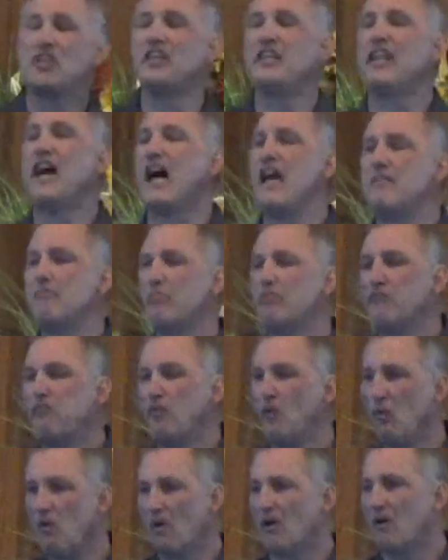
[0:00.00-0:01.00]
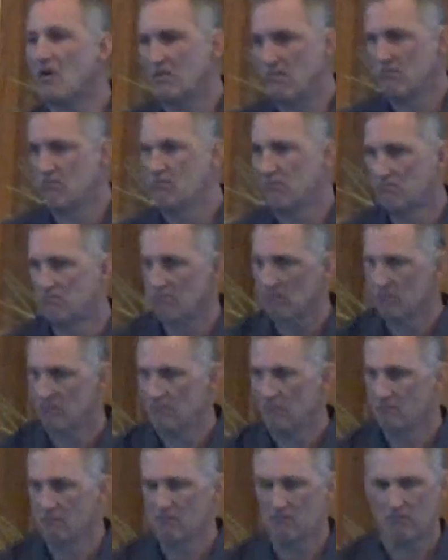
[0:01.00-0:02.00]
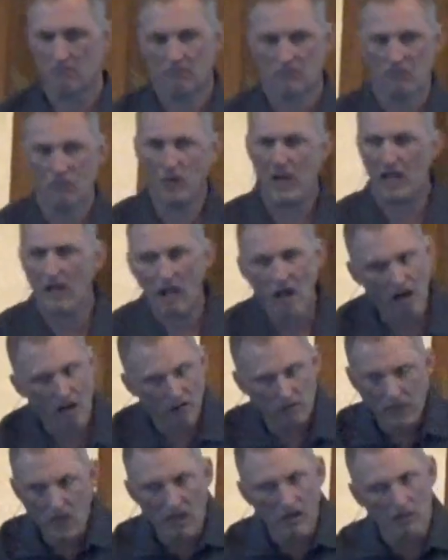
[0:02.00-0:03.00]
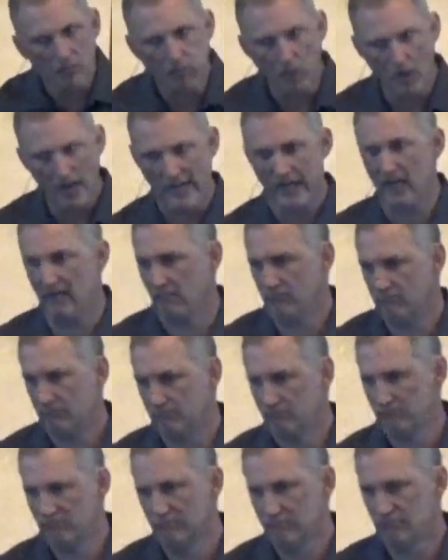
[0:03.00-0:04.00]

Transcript: is the night before. While all y'all are praying.